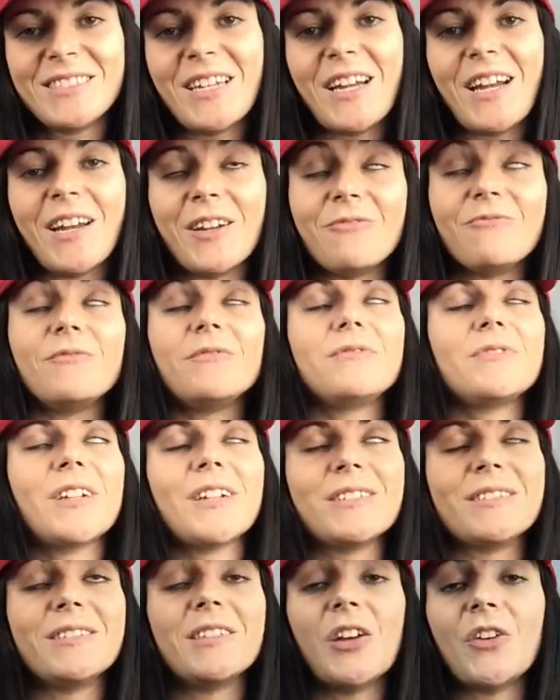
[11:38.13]
I
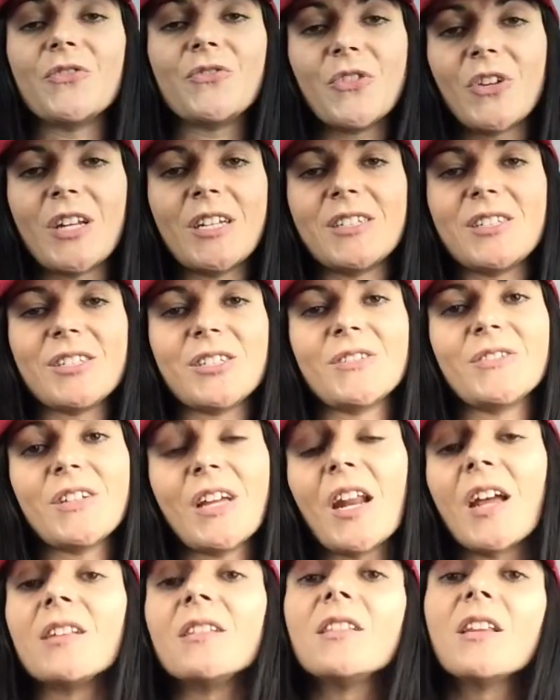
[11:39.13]
love what I do,
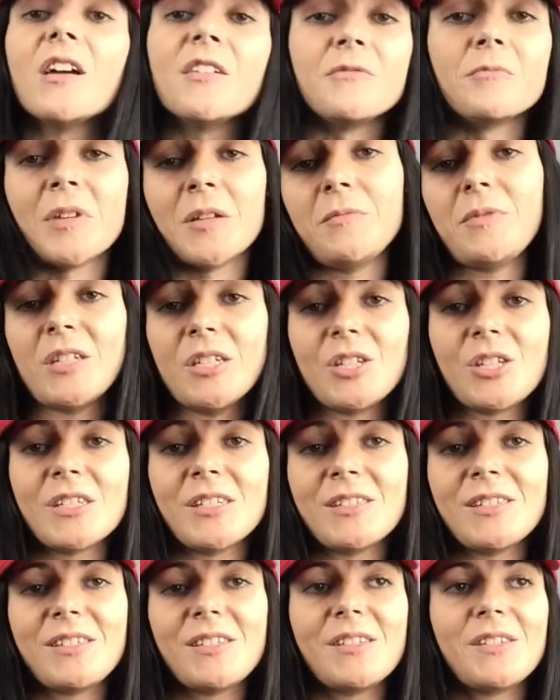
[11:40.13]
and I love my
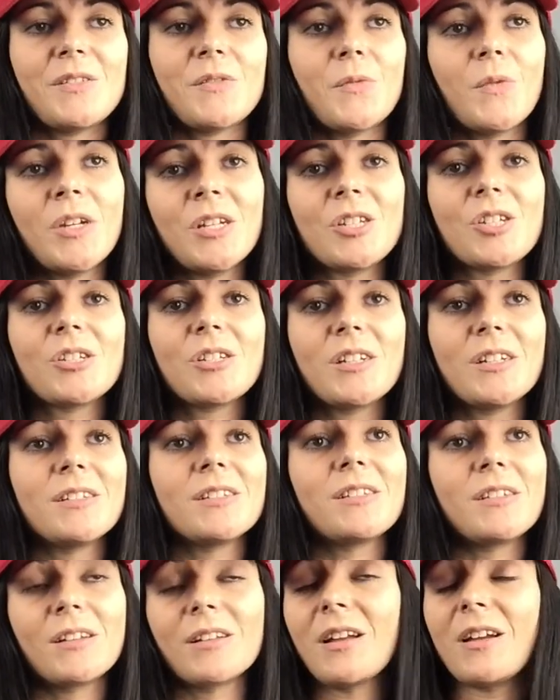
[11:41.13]
patients, which
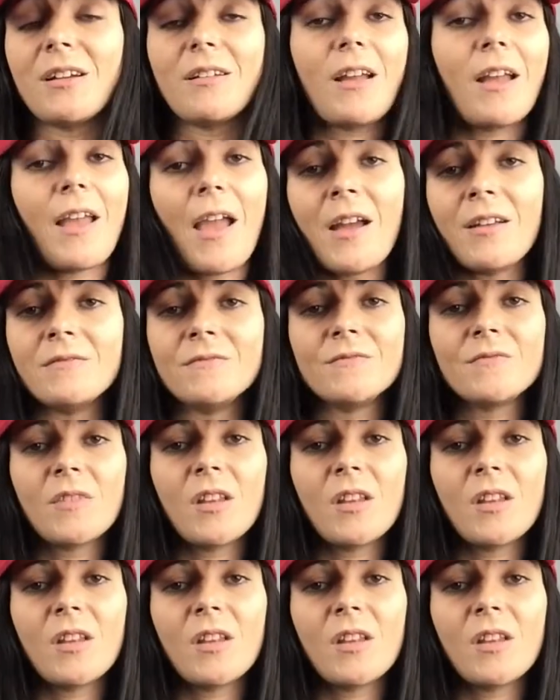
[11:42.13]
is, again,